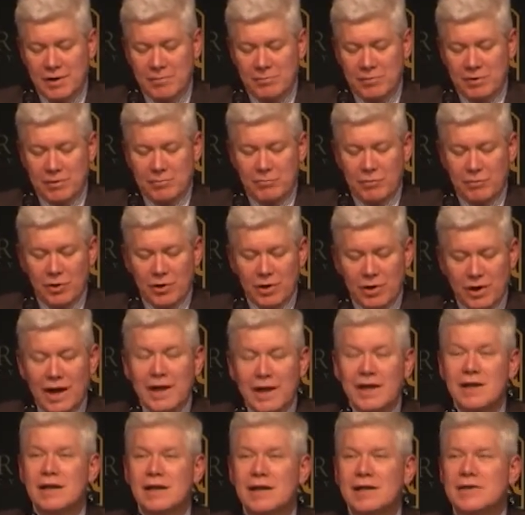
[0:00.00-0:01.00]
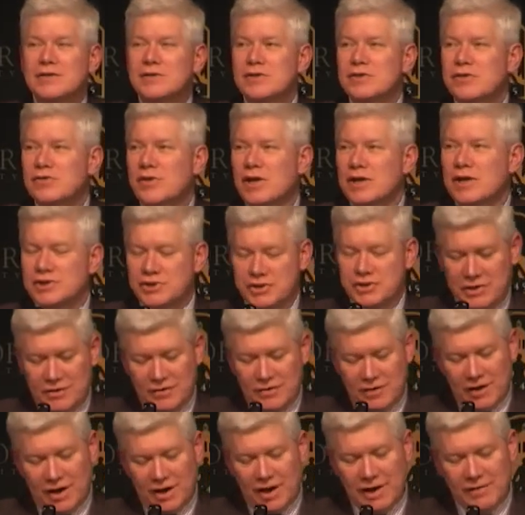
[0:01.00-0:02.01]
but more likely to crush
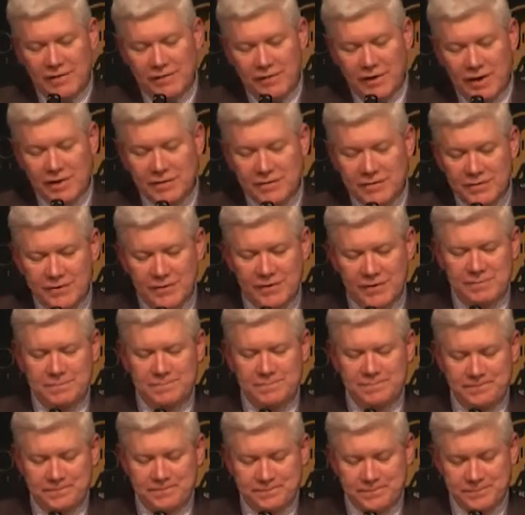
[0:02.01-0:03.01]
the life out of them.